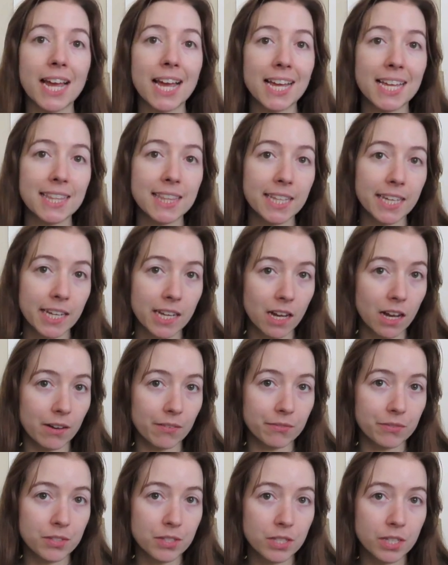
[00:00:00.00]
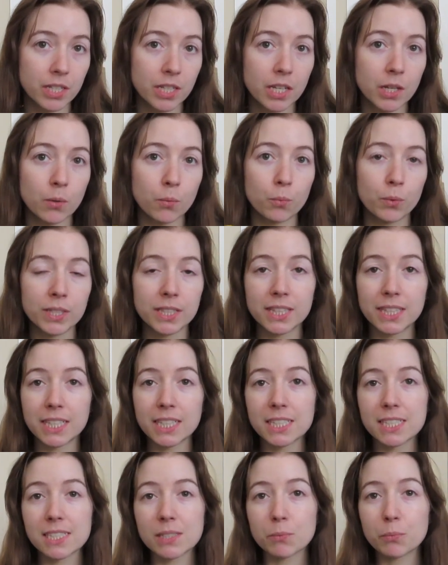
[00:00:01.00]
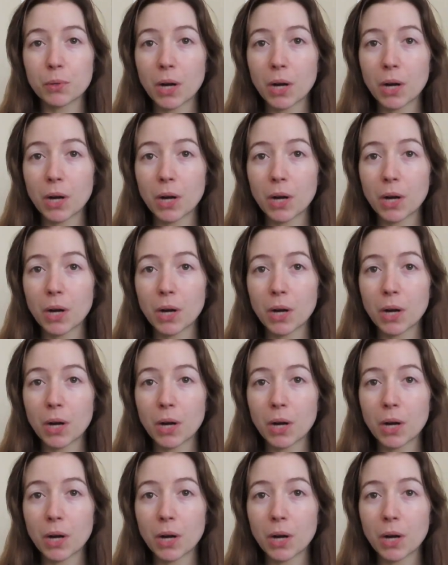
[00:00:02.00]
and the cuffs with this.